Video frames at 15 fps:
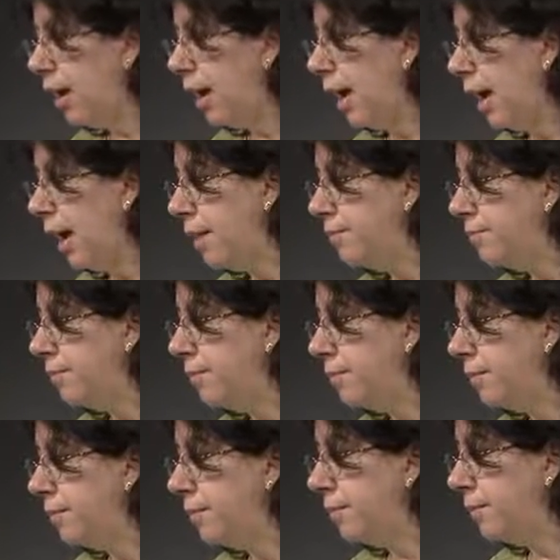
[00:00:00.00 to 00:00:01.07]
Um,
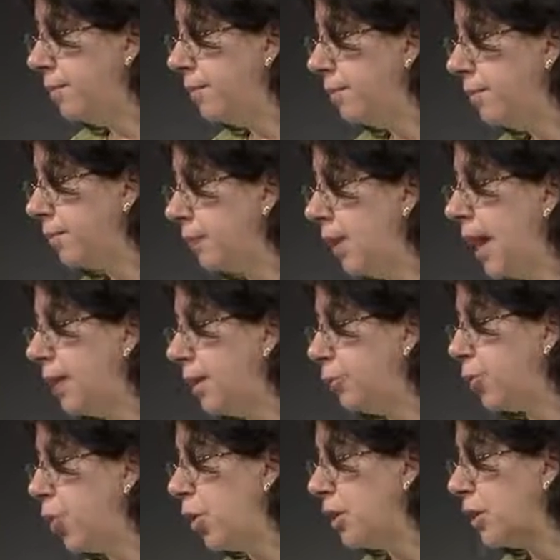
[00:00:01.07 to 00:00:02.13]
and
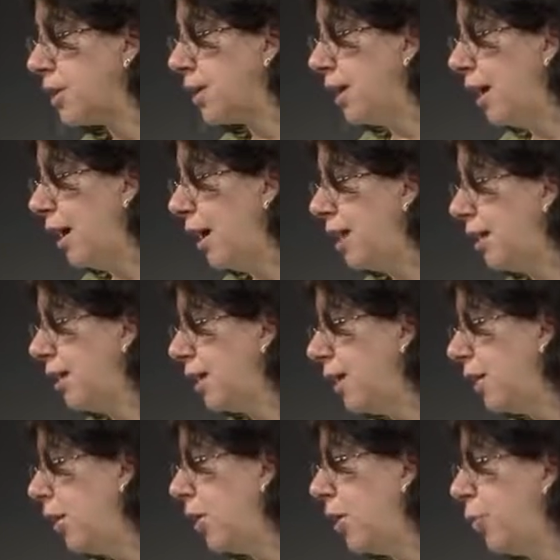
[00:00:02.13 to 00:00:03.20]
of course, uh,
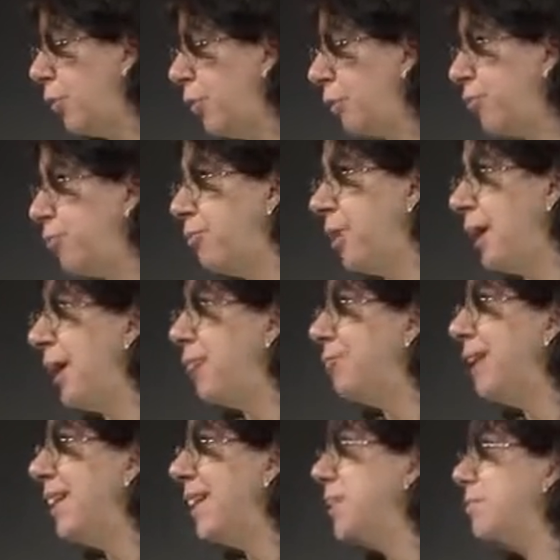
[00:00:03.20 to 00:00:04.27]
here we've uh,
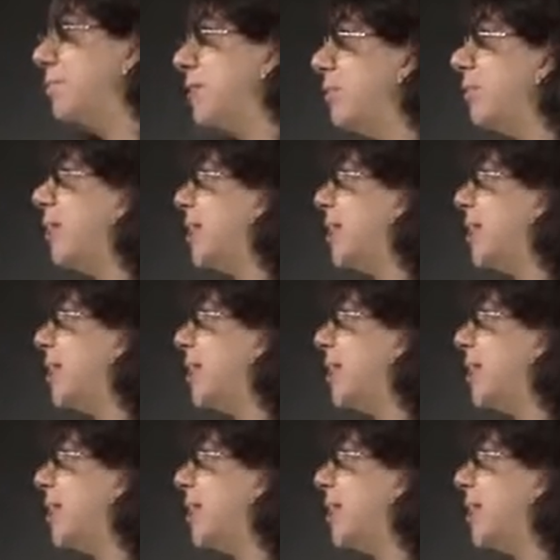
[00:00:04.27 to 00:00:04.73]
made a specific